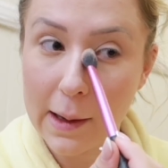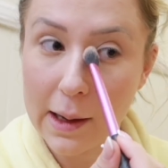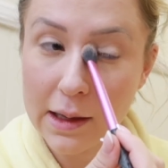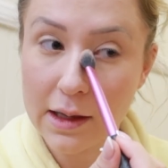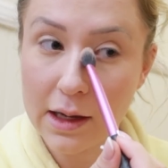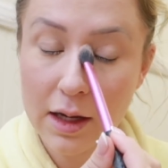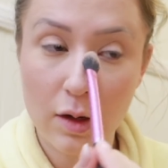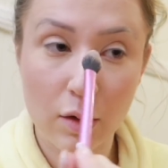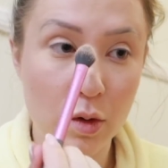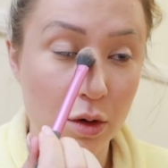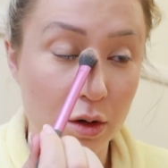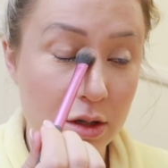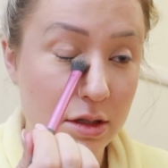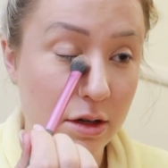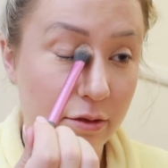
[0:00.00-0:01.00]
in the inner
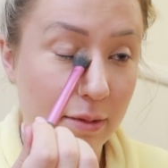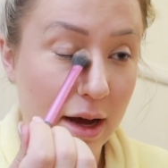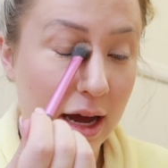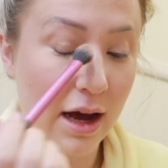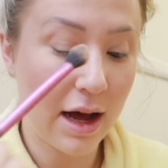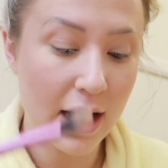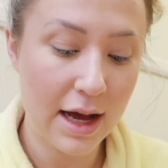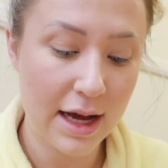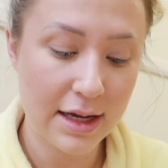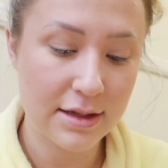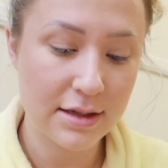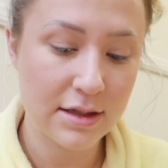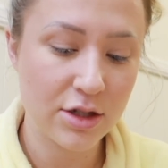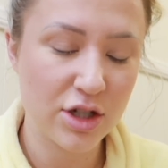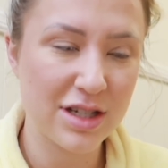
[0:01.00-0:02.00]
corners of my
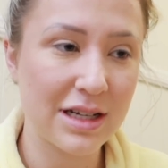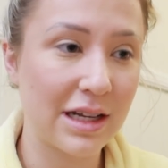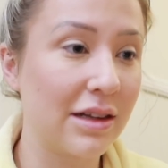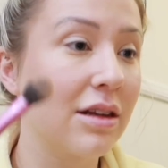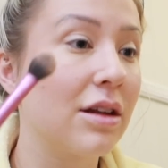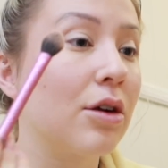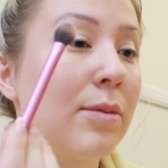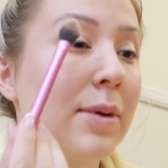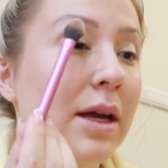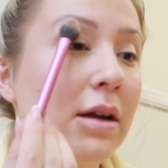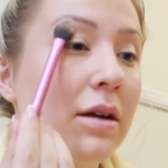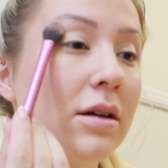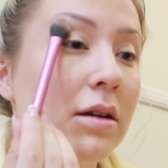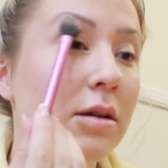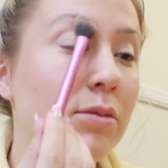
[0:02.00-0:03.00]
eyes, just a little bit,